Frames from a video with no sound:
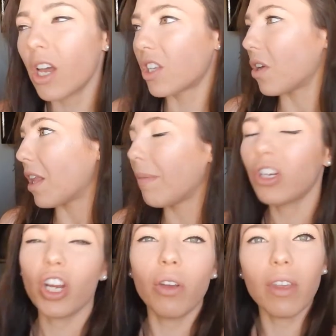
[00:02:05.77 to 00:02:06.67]
So let me
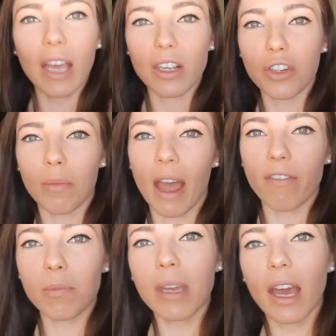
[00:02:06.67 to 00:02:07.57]
show you the guest room. I
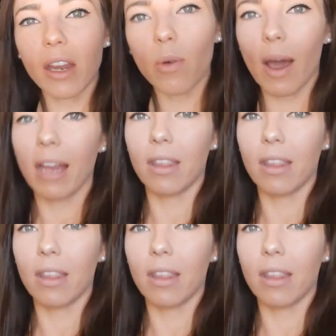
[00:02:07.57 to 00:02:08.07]
have to be kind of quiet